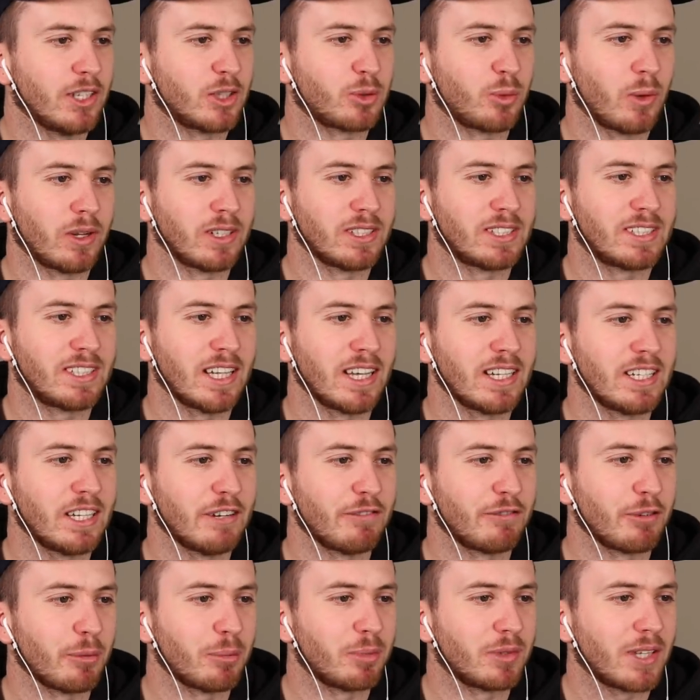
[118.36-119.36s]
This one's sent
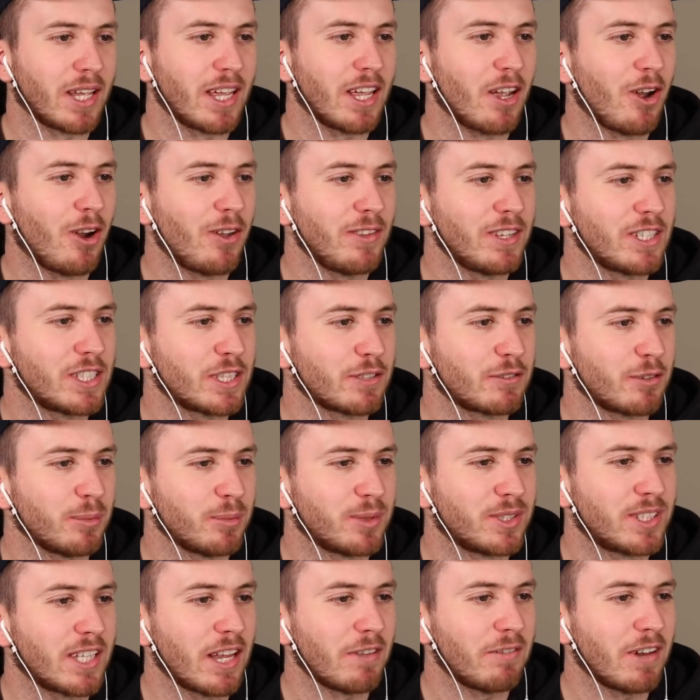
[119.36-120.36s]
in from Dion. This is from
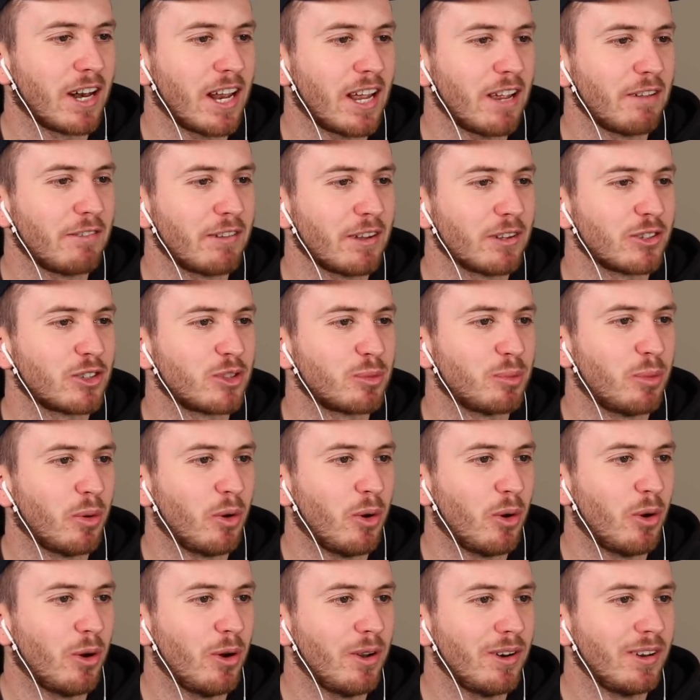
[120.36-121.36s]
7AFL
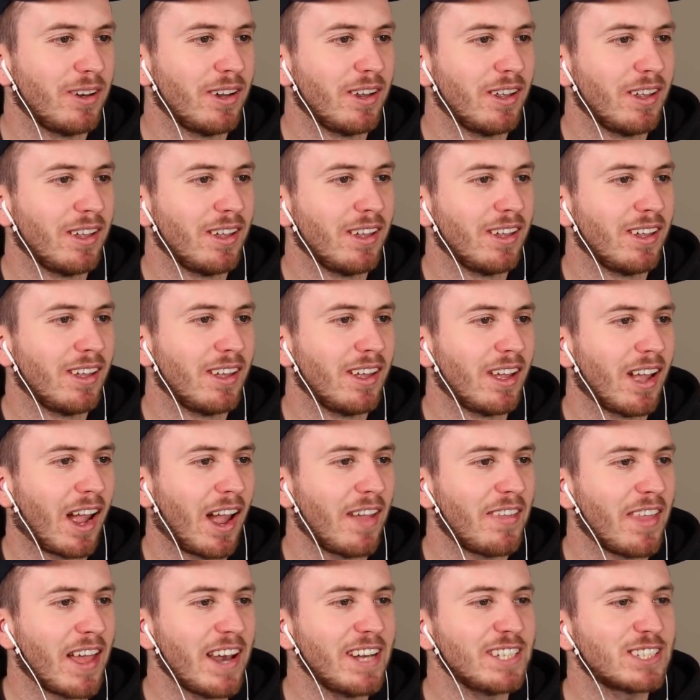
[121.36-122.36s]
Sport.
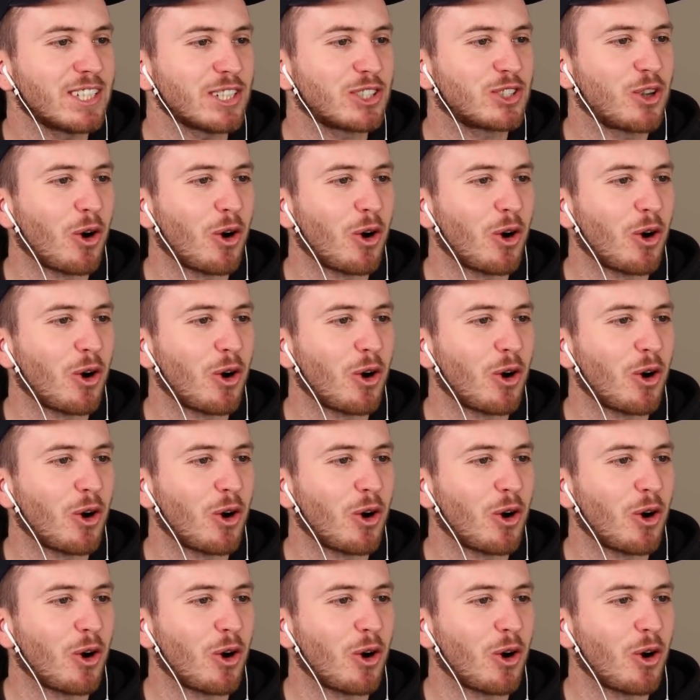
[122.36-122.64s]
And that is a